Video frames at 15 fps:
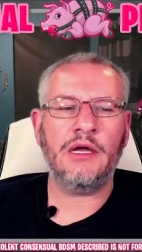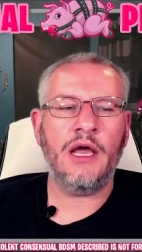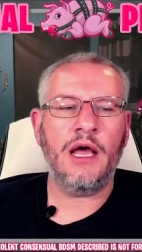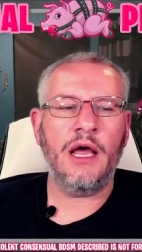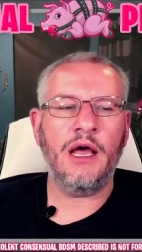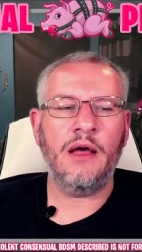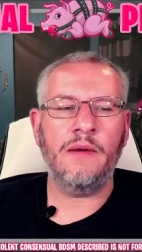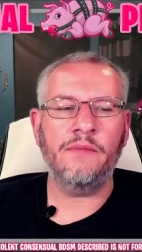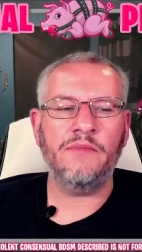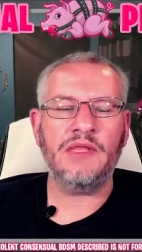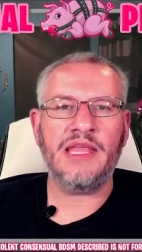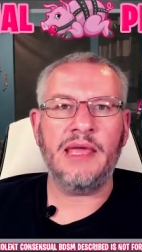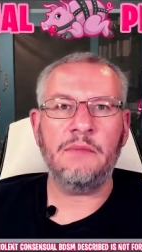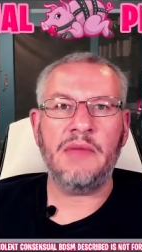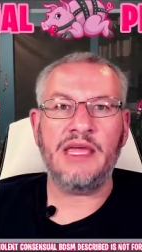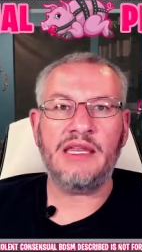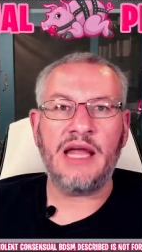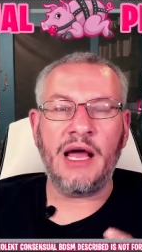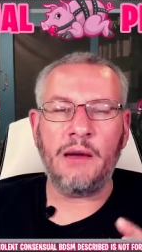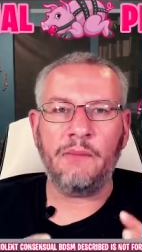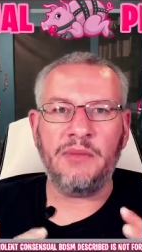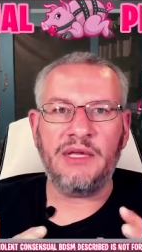Um, they may
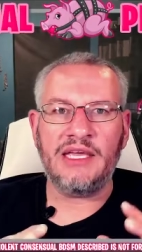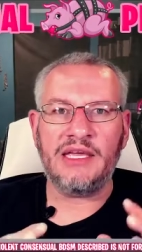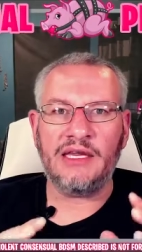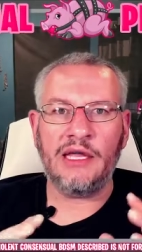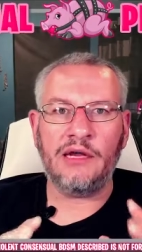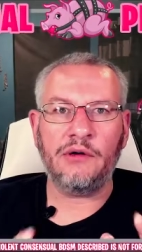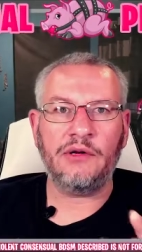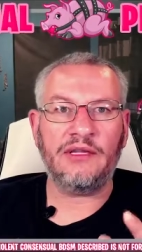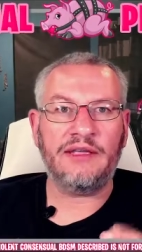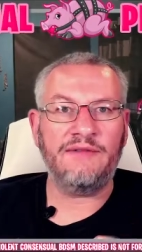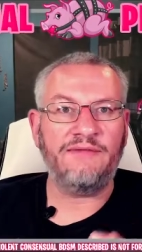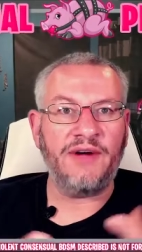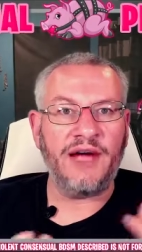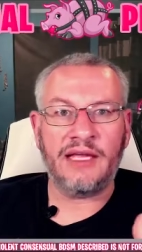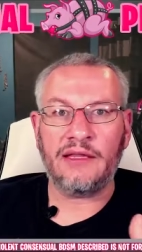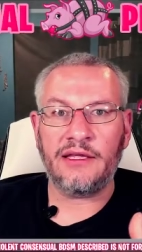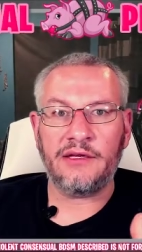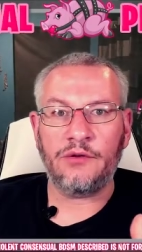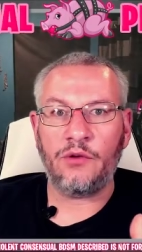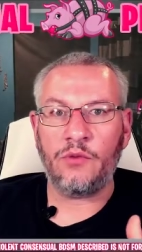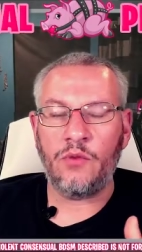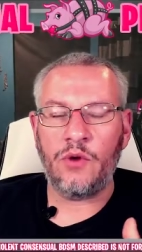not be inherently violent
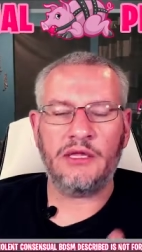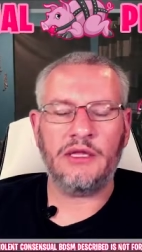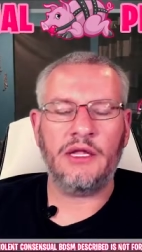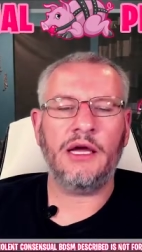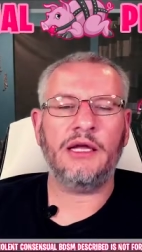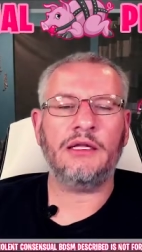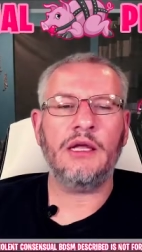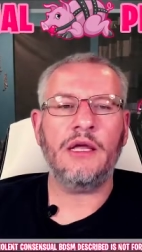or whatnot,